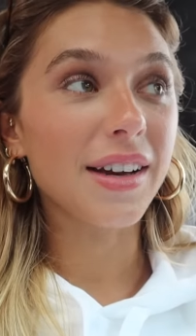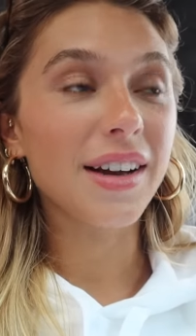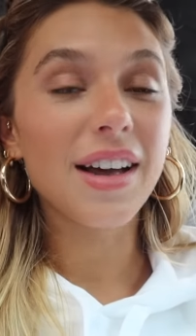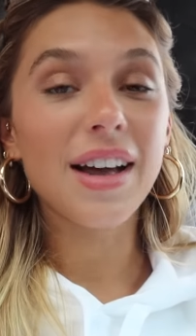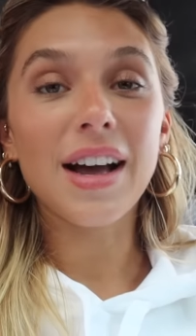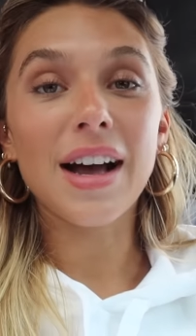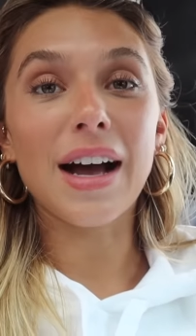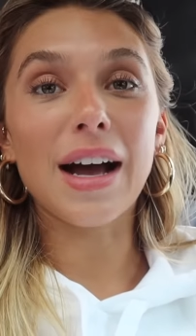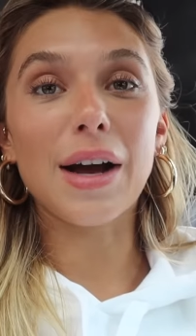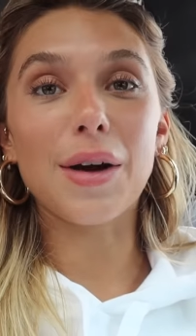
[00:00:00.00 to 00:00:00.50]

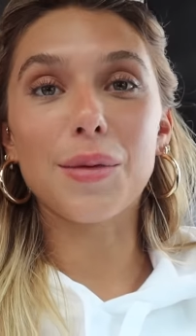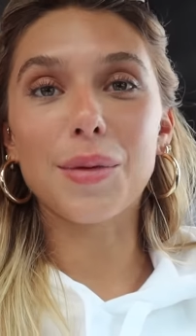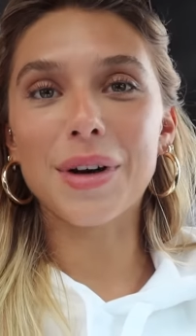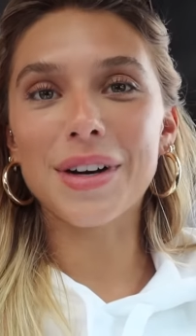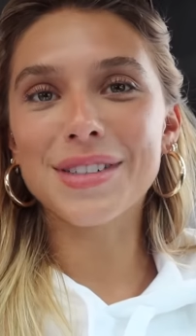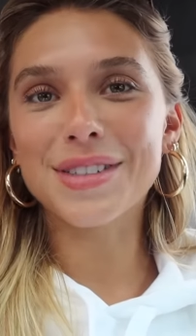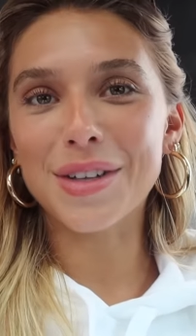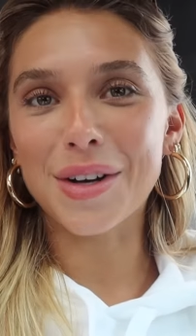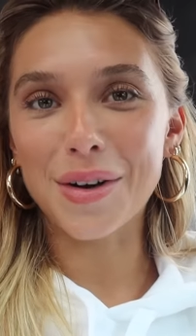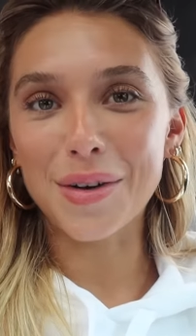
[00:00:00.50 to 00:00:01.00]
I
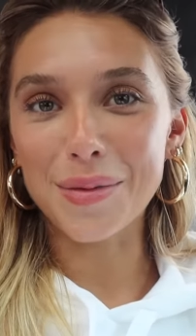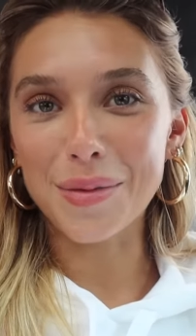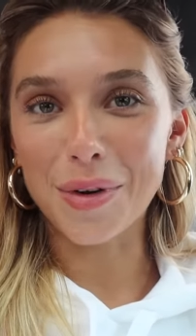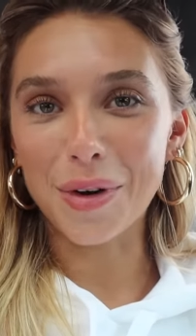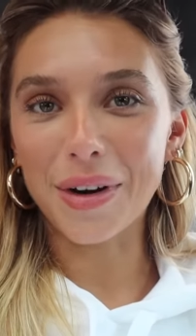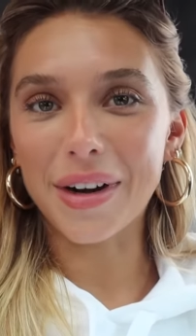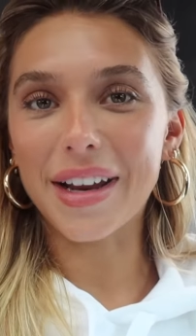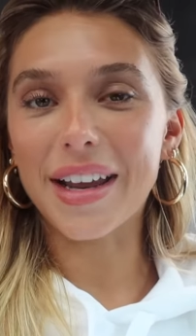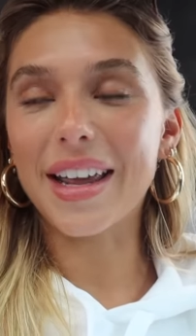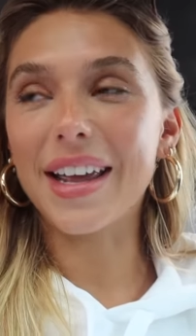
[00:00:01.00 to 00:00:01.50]
worked all
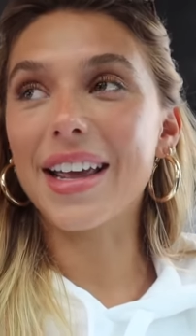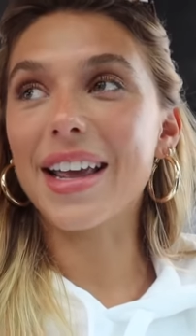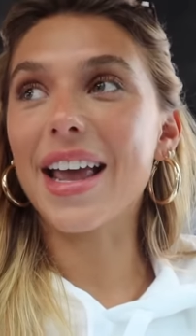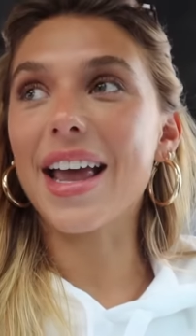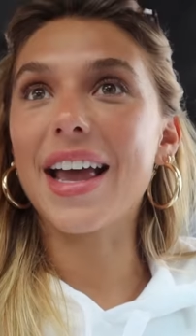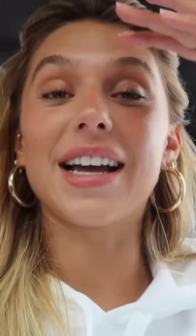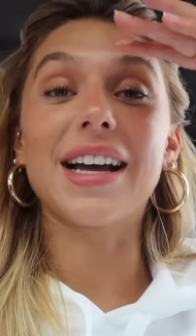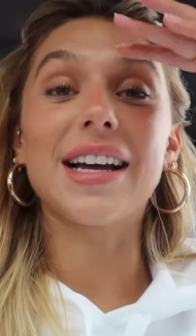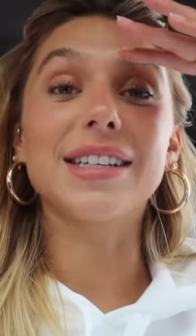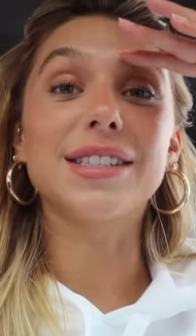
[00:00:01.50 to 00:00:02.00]

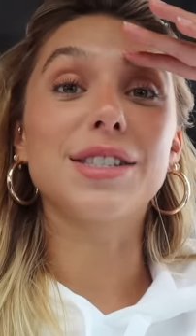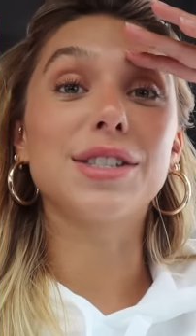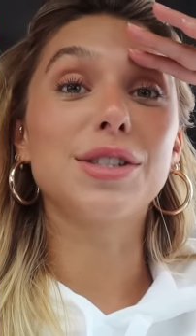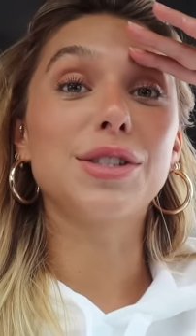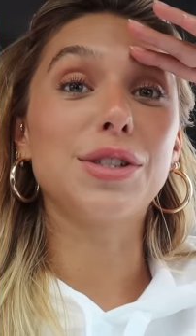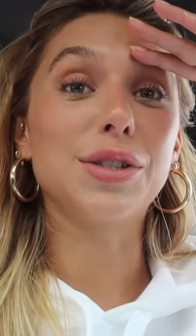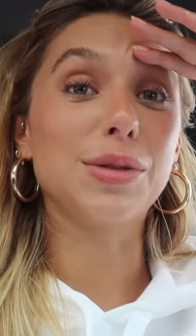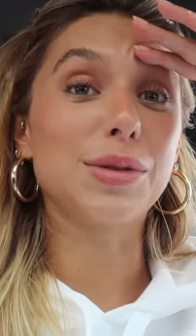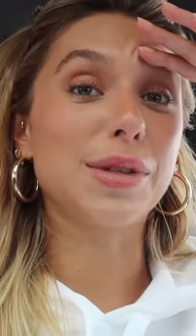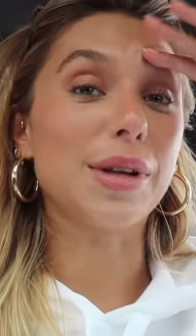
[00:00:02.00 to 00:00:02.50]
morning. I had
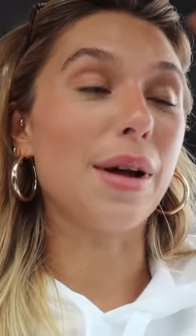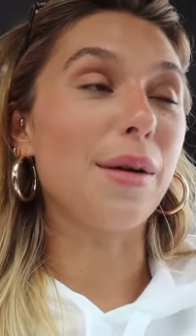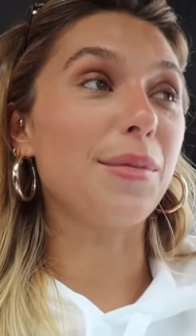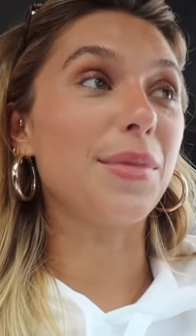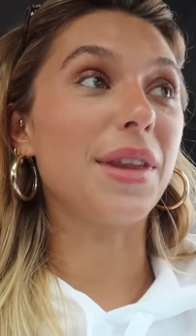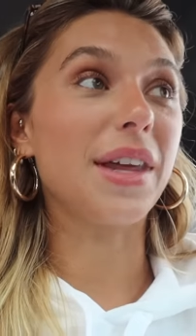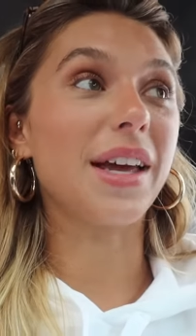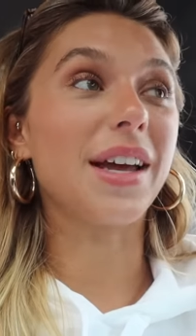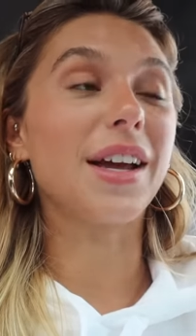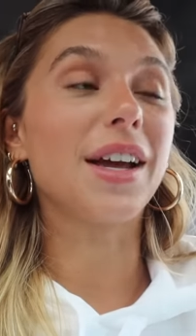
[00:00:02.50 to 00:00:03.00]
to do
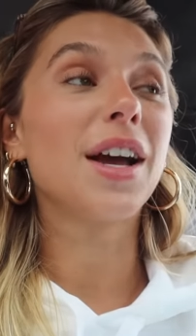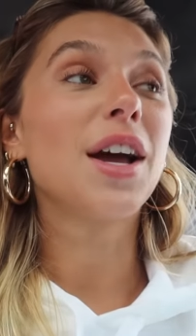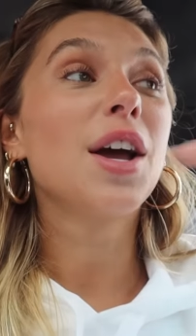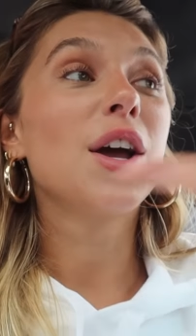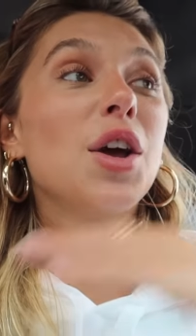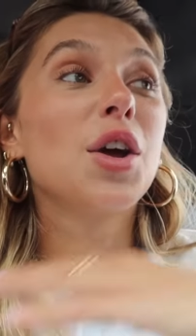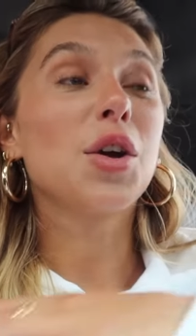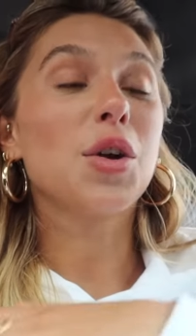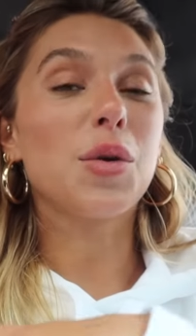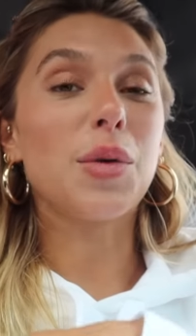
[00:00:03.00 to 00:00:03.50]
something
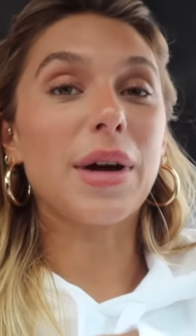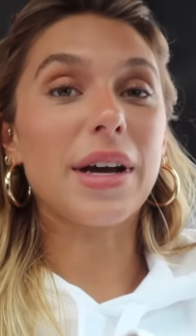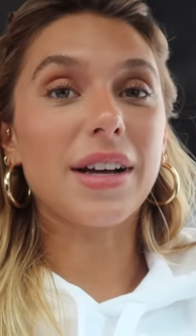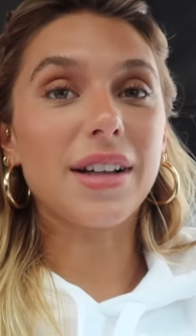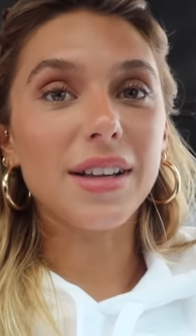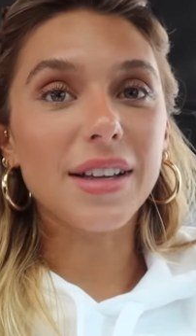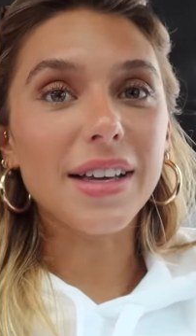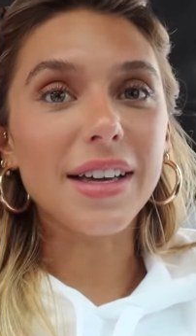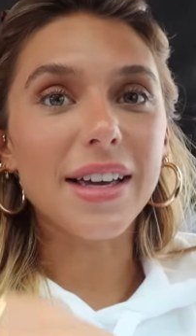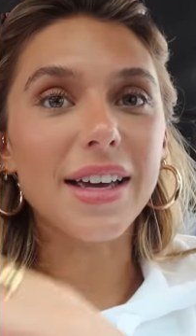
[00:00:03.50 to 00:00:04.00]

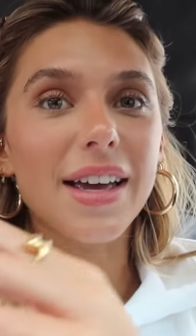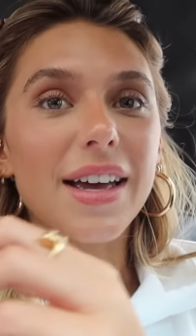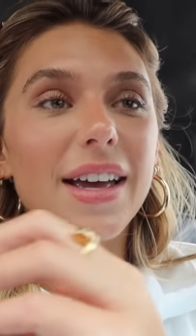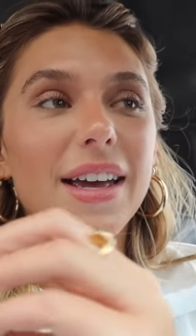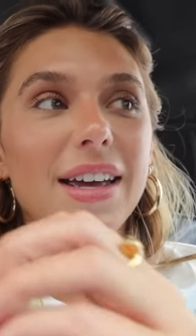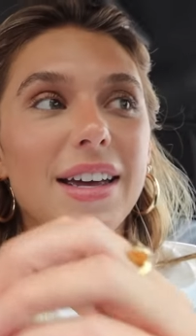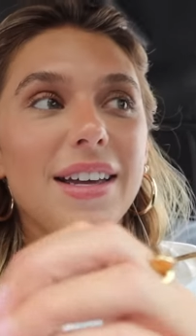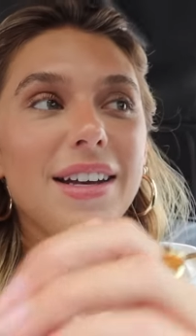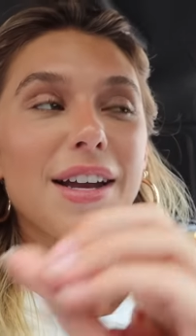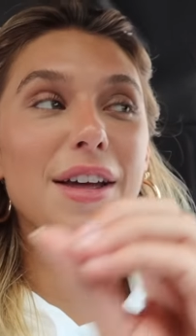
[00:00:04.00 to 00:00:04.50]
quickly
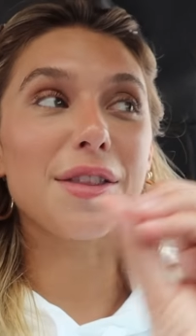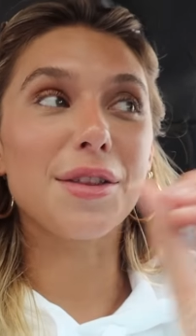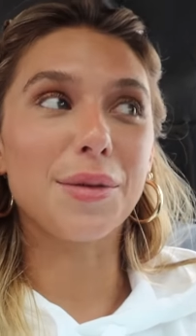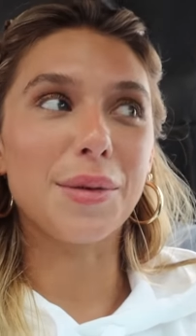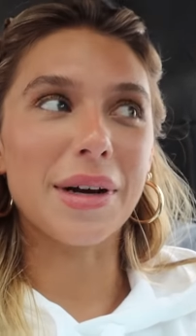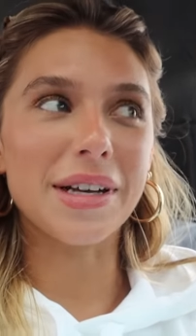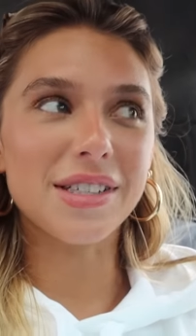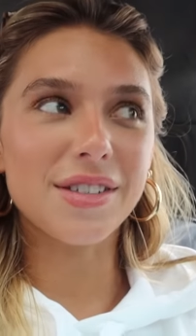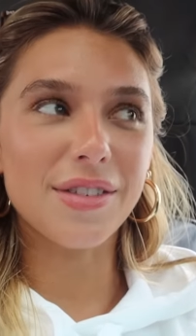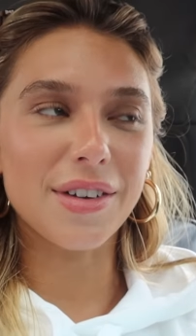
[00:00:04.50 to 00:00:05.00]
in the
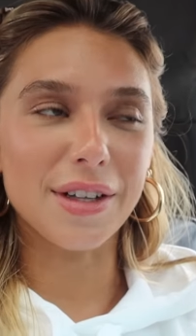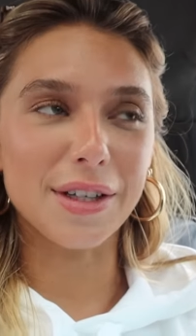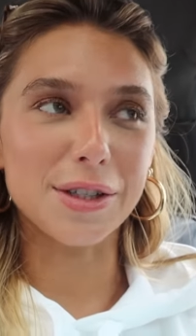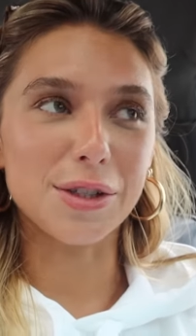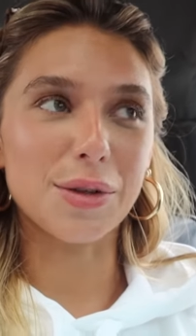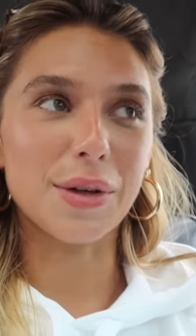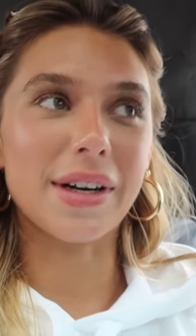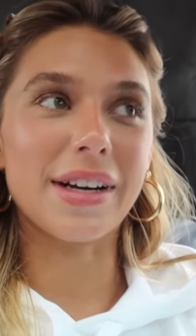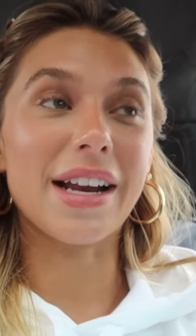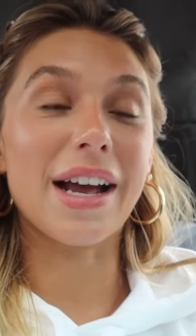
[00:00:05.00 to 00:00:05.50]
West
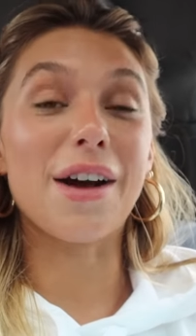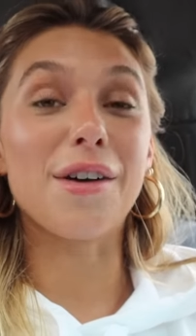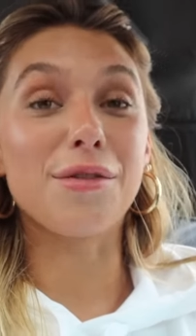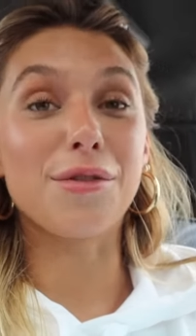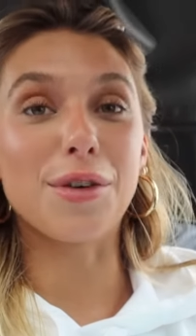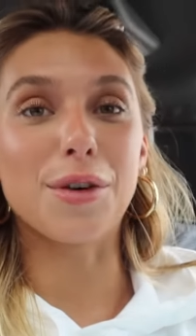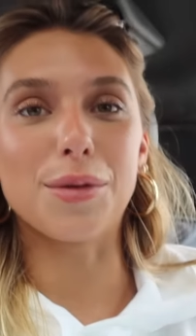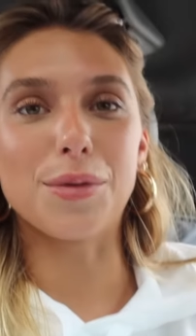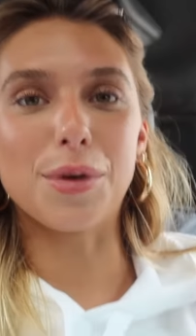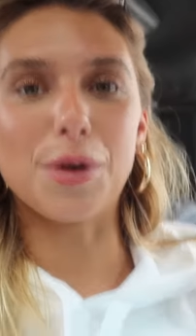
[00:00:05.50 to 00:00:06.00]
Village right now for